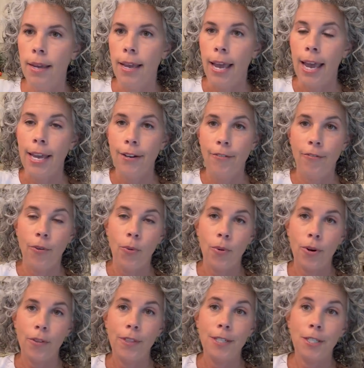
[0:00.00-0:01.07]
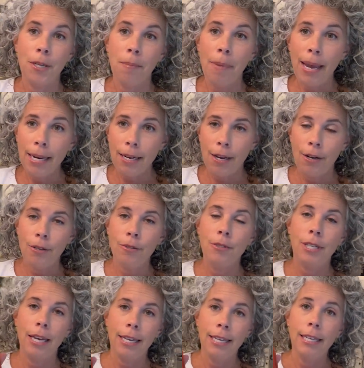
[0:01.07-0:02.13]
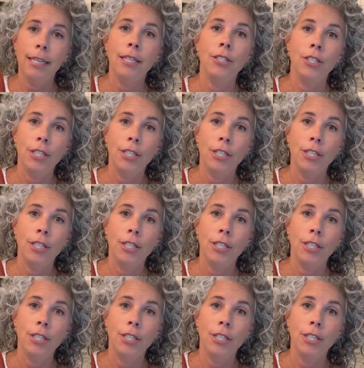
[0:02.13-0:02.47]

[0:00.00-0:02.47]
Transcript: and for the tomatoes, again,